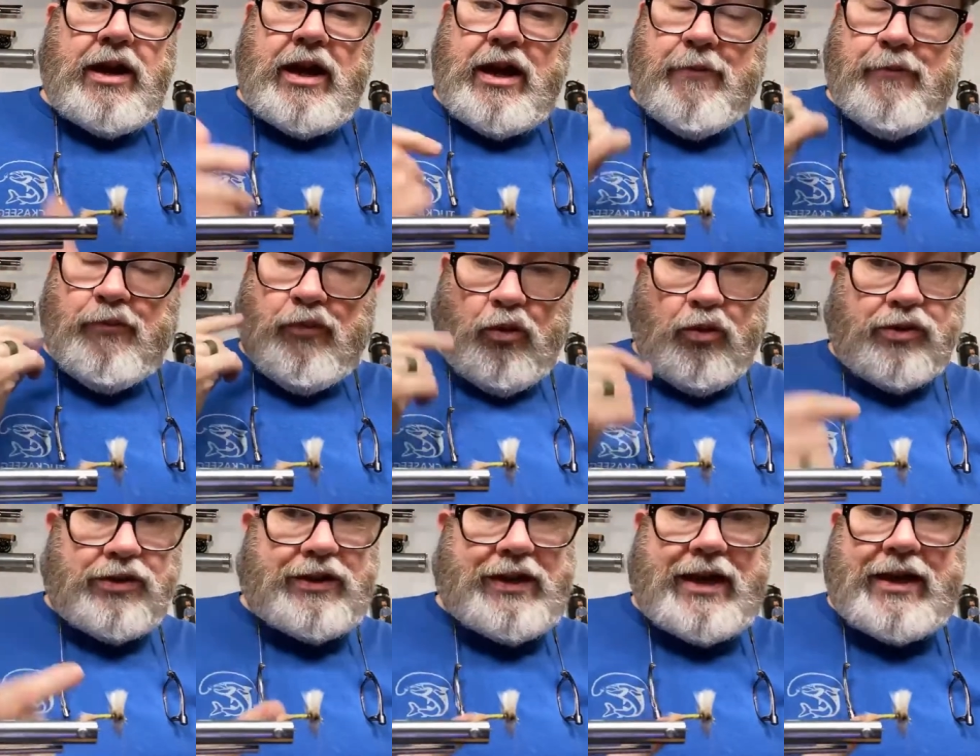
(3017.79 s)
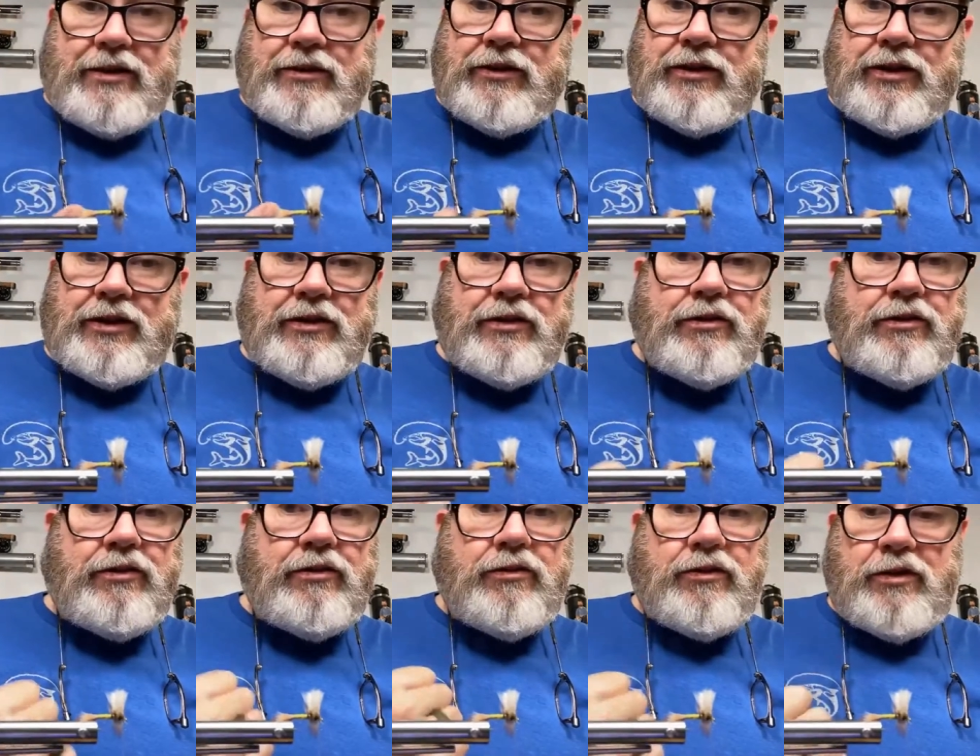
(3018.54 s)
It boils down
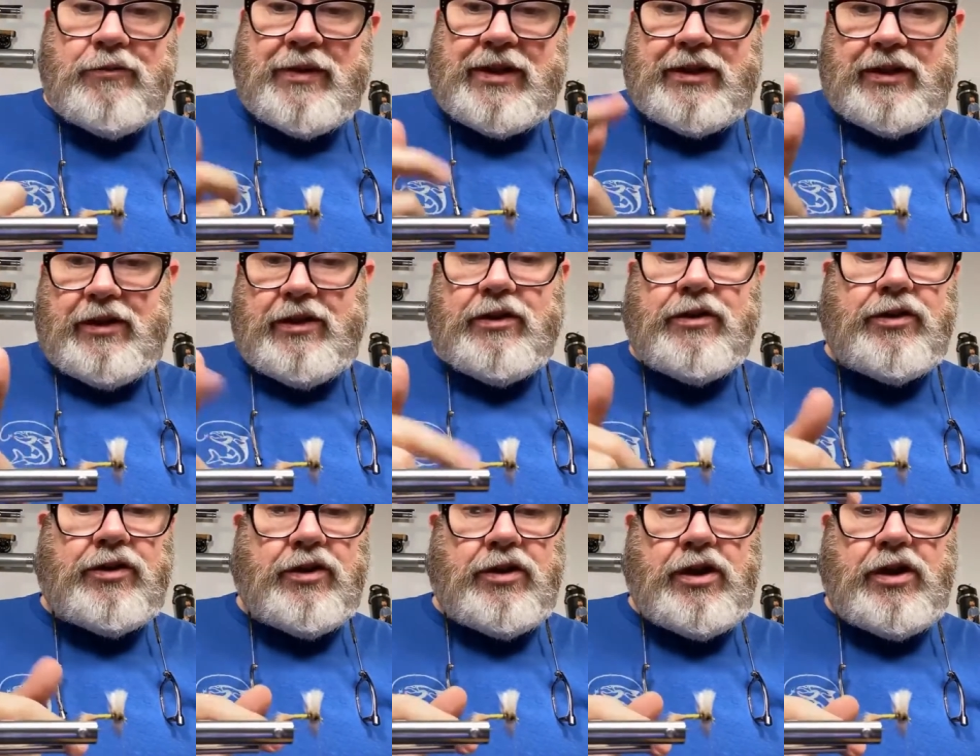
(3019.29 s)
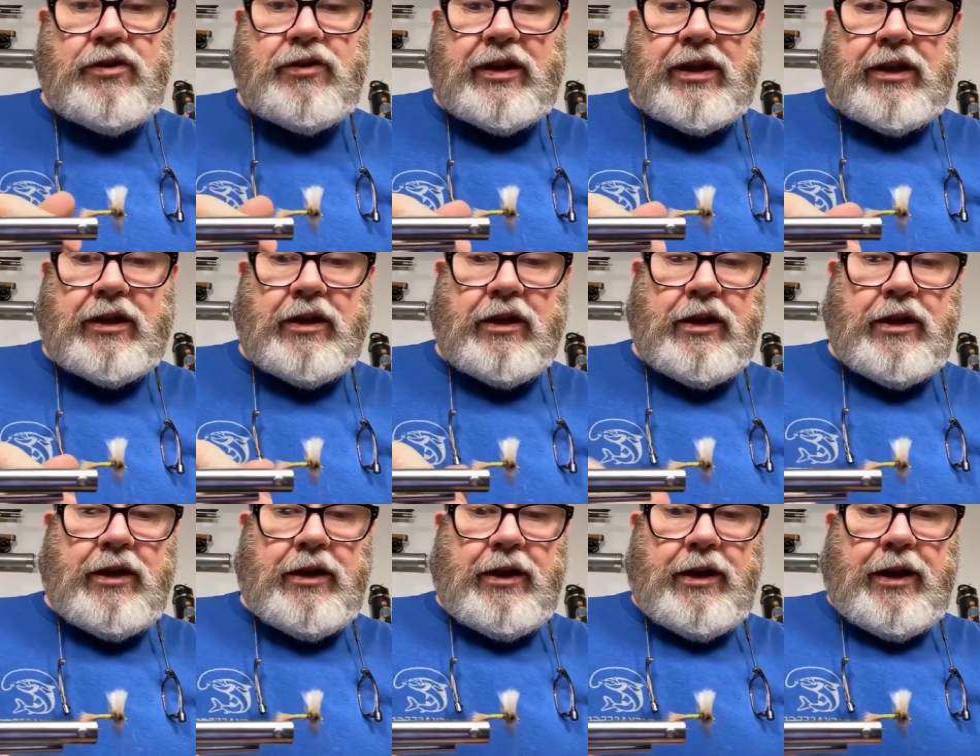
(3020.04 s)
to the materials you're using
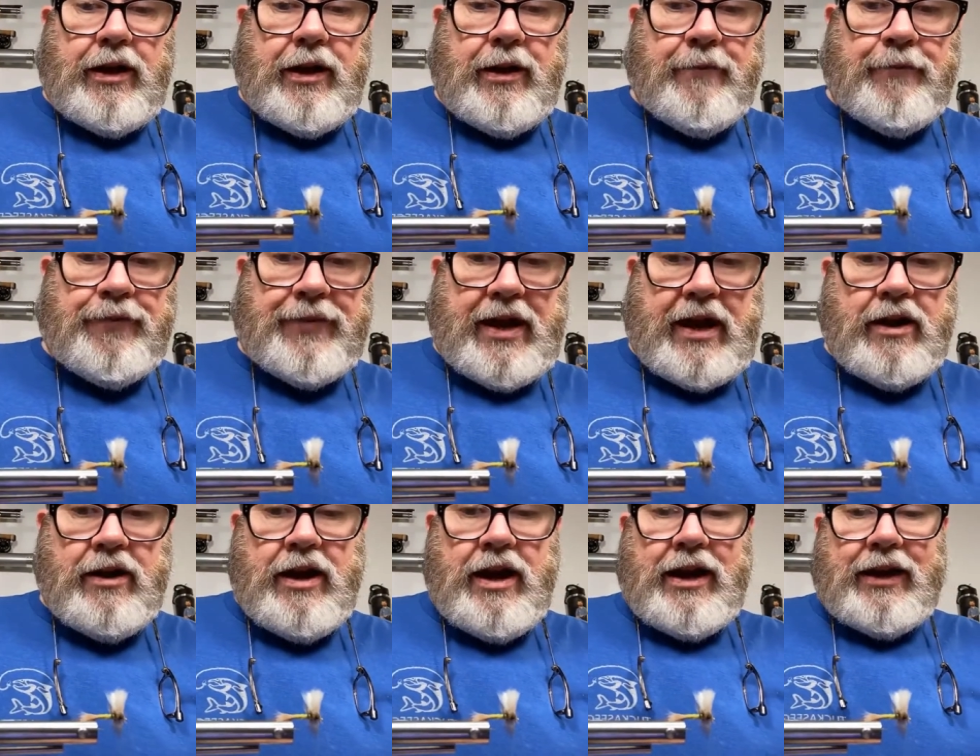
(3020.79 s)
there.